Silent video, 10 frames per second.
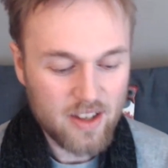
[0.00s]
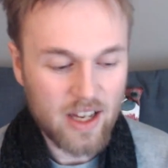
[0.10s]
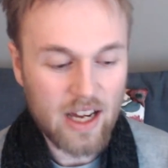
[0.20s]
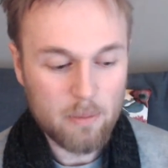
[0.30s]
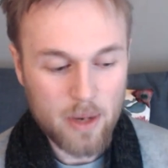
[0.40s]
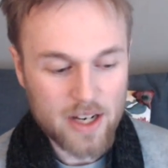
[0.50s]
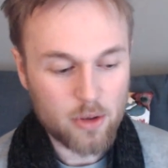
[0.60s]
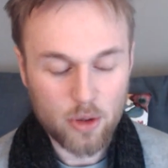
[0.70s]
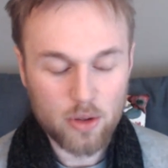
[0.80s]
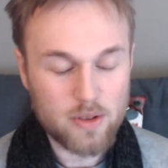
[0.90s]
uh, by
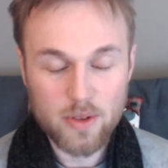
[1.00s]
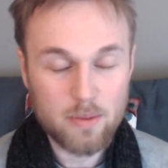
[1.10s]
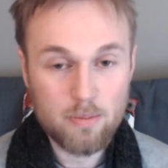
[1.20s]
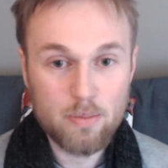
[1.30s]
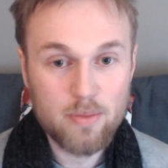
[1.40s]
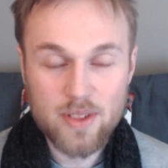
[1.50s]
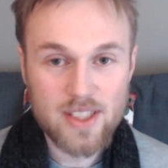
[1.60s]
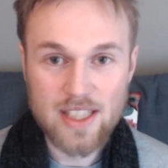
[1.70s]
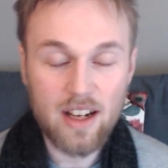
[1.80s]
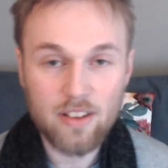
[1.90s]
your own
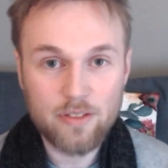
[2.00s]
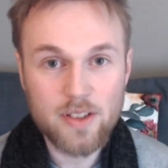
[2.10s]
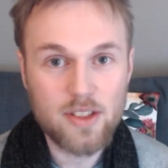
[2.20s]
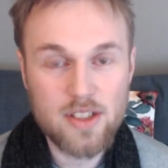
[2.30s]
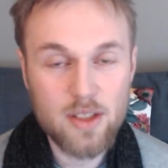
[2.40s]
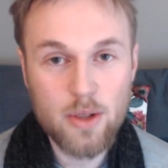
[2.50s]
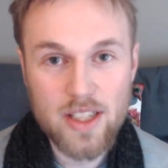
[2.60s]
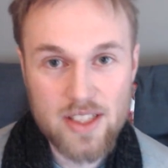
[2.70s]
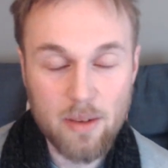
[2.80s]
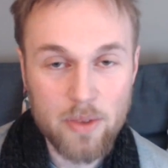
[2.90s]
self, just
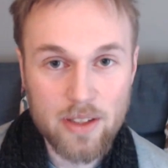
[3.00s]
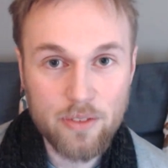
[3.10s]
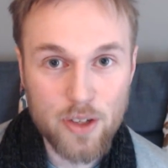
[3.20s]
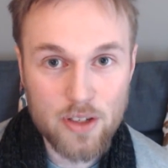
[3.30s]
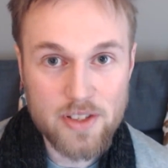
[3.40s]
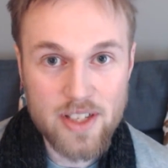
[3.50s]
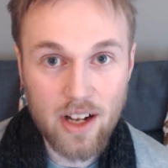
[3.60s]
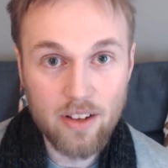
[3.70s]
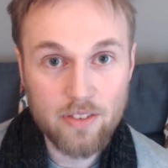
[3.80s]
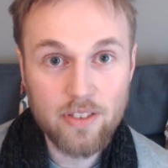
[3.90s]
doing something for
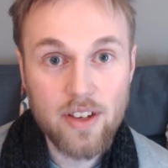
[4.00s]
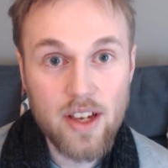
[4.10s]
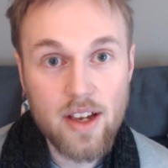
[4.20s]
yourself.